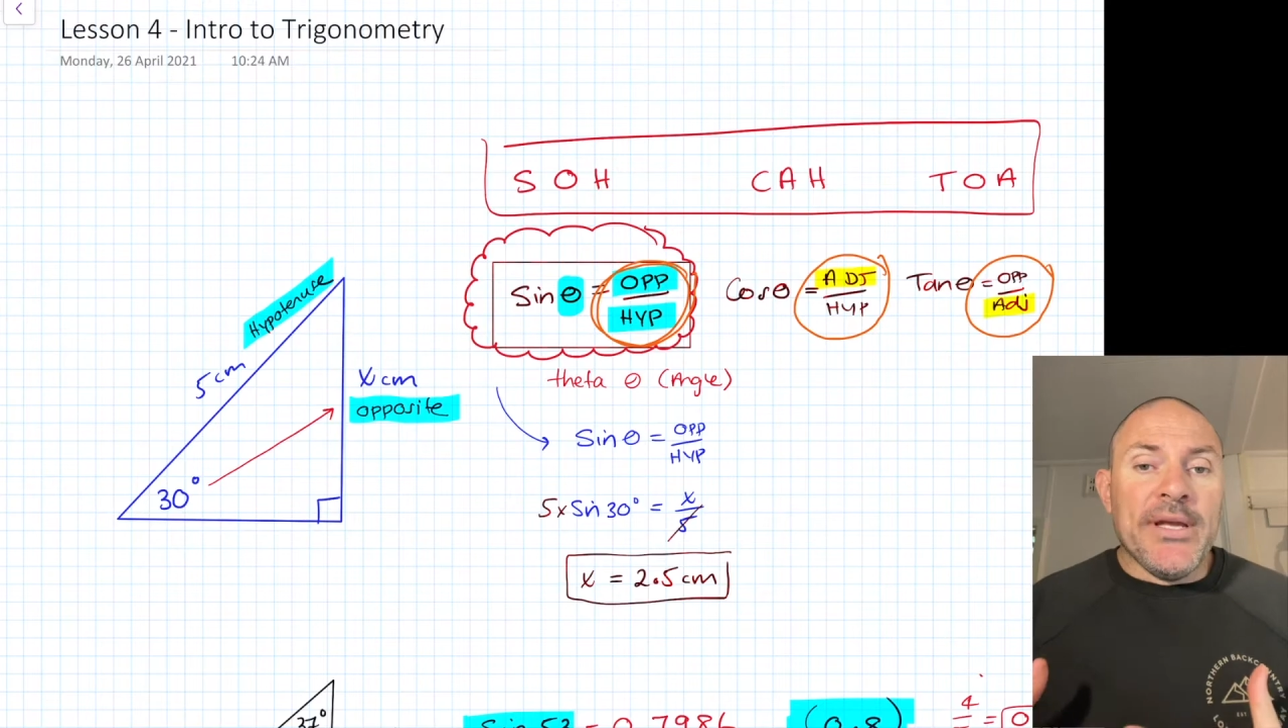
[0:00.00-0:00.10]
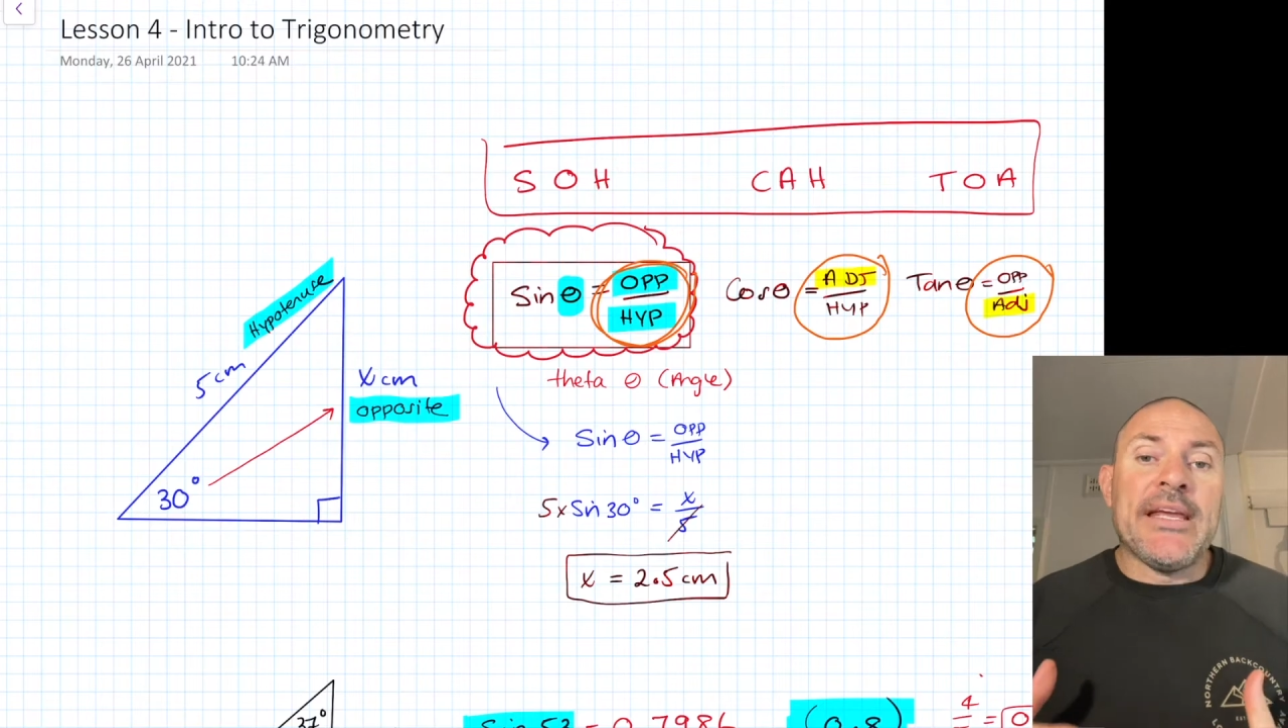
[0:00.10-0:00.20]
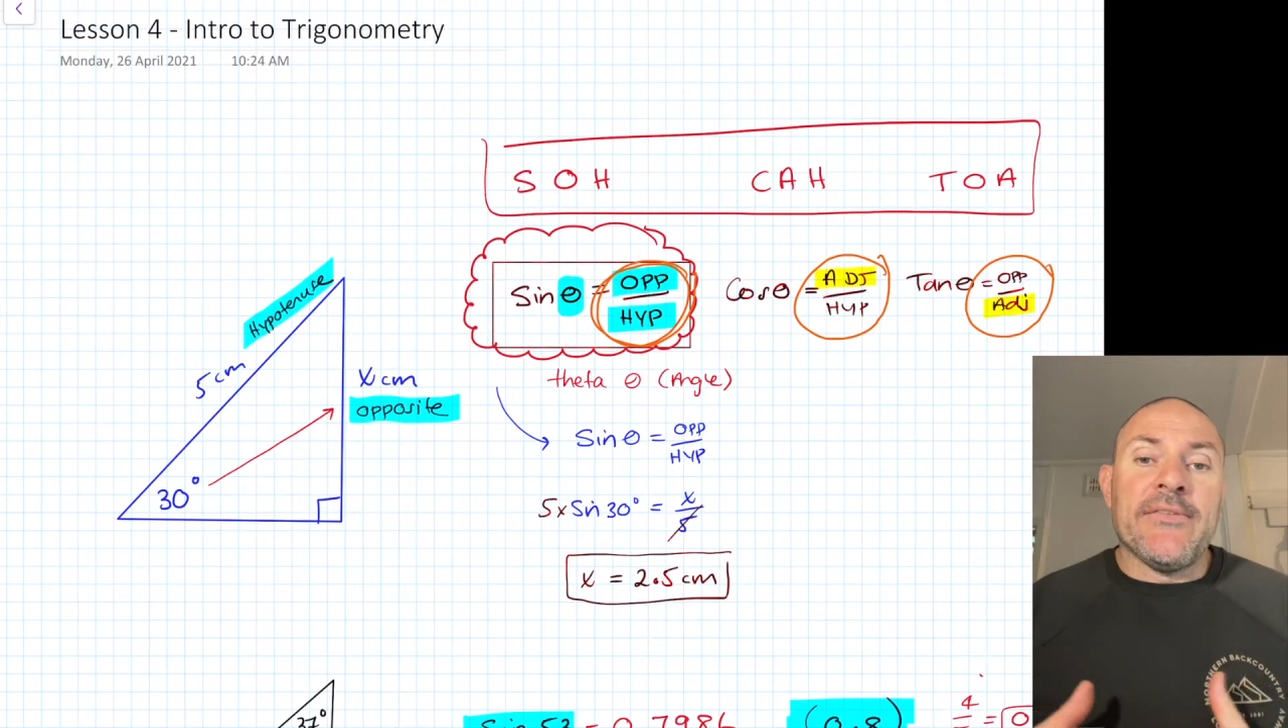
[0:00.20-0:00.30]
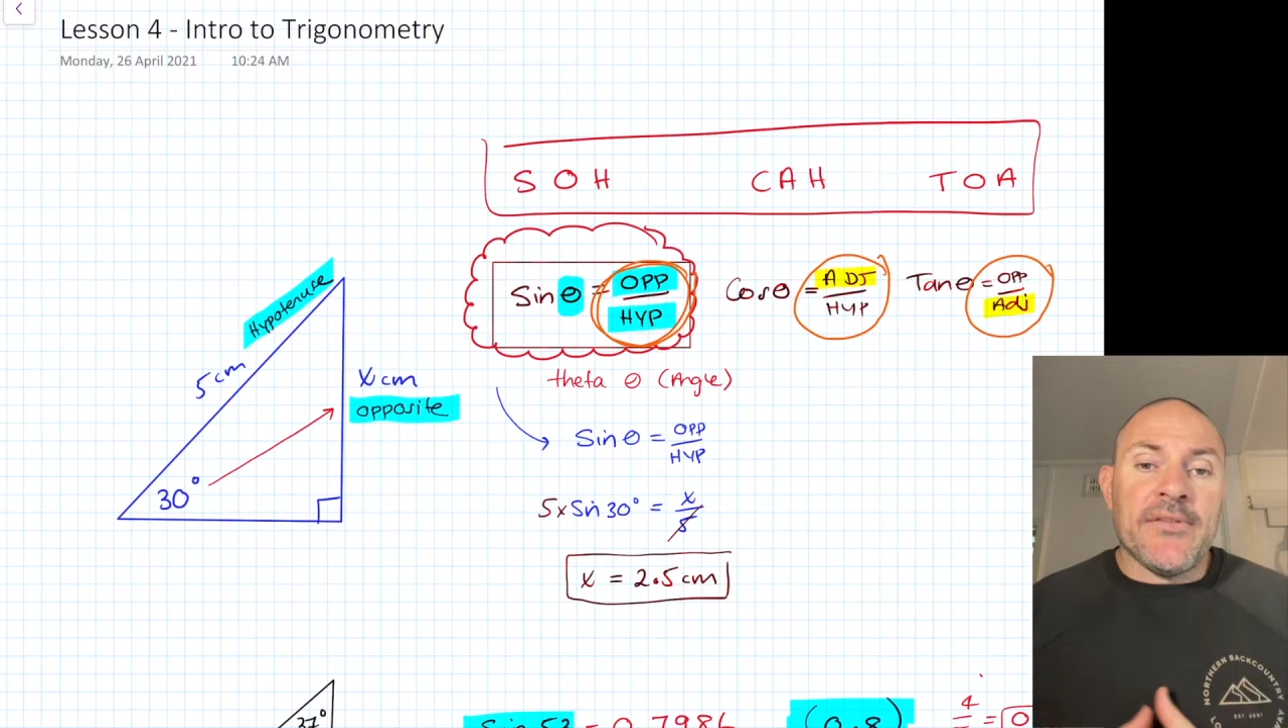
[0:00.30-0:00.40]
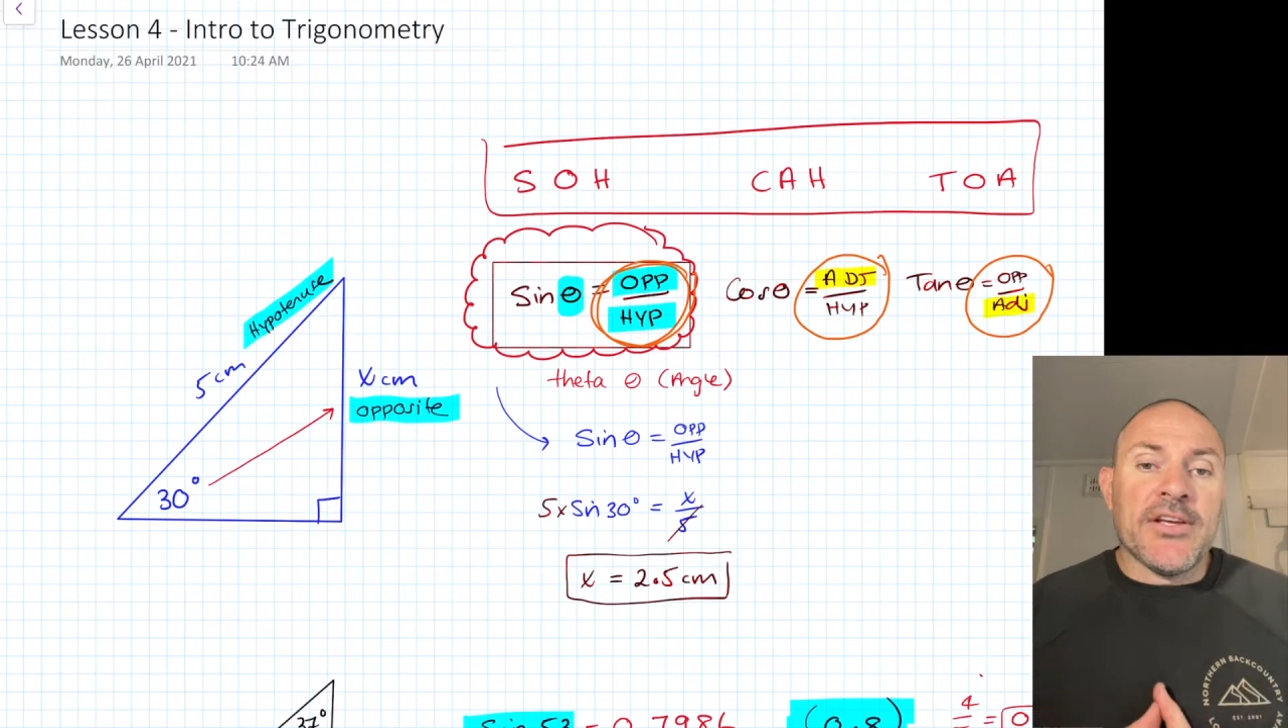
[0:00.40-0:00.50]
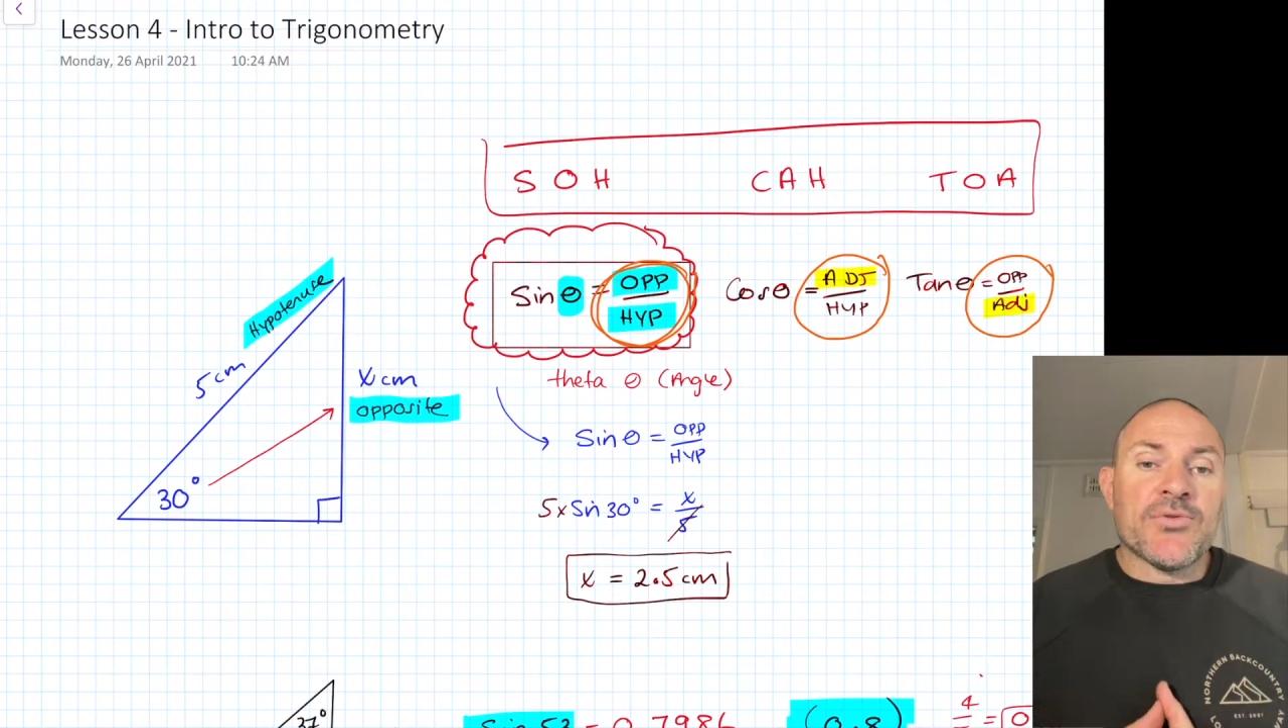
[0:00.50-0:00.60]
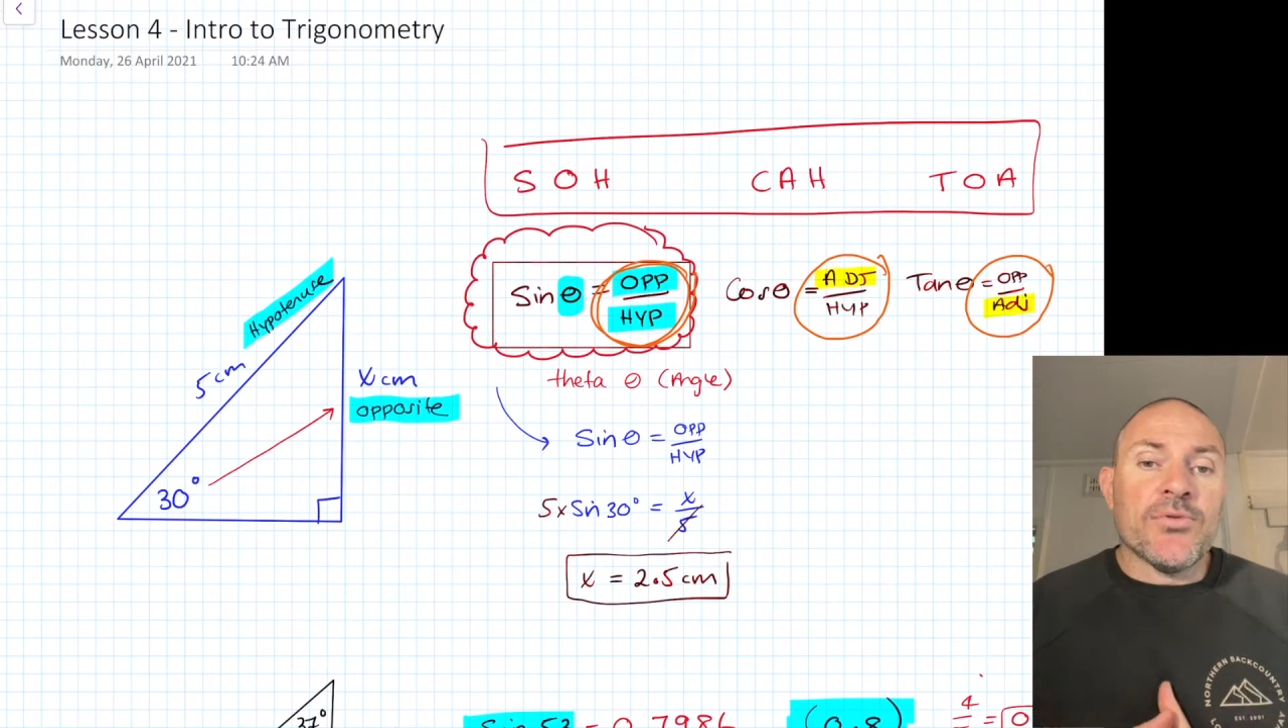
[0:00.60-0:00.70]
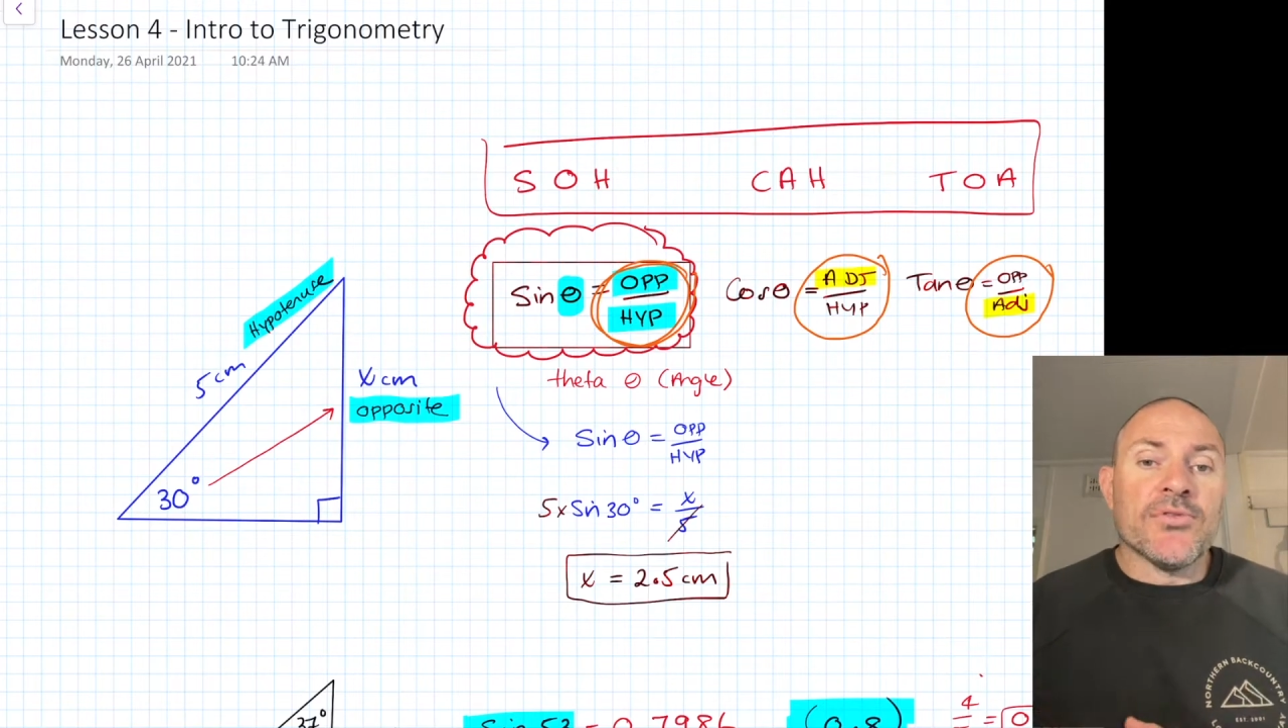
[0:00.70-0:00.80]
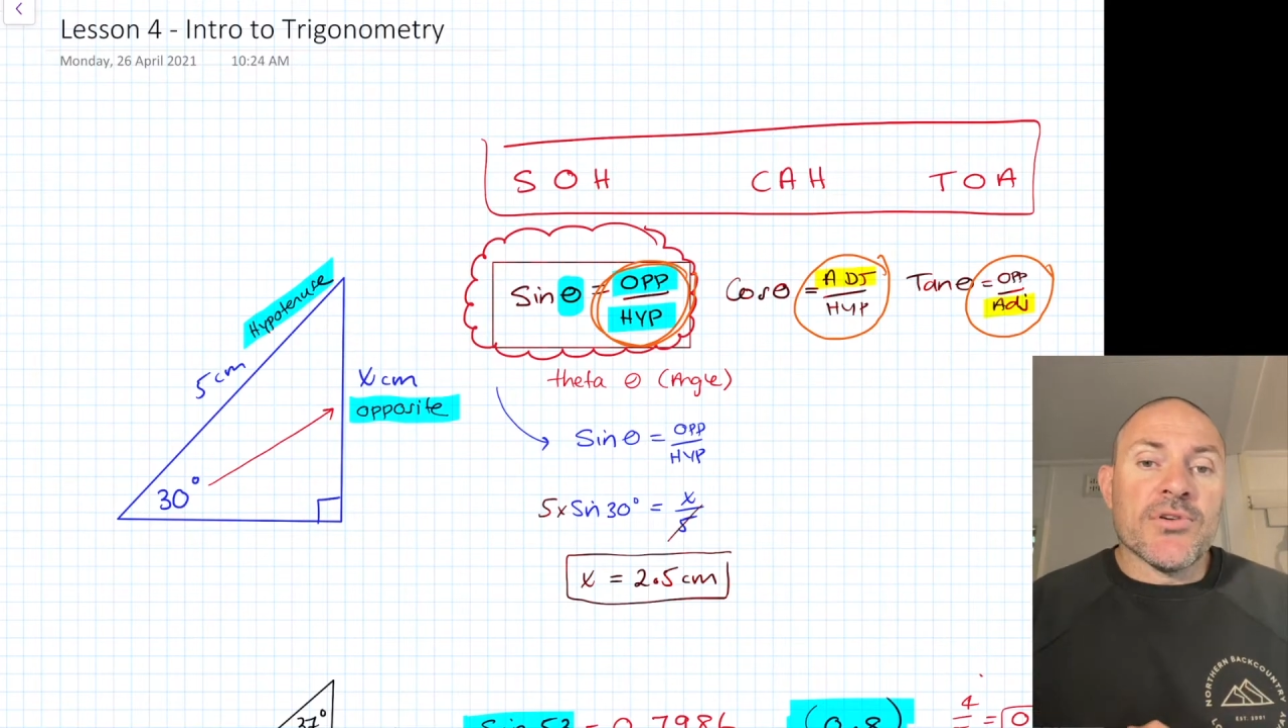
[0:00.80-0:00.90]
given these rules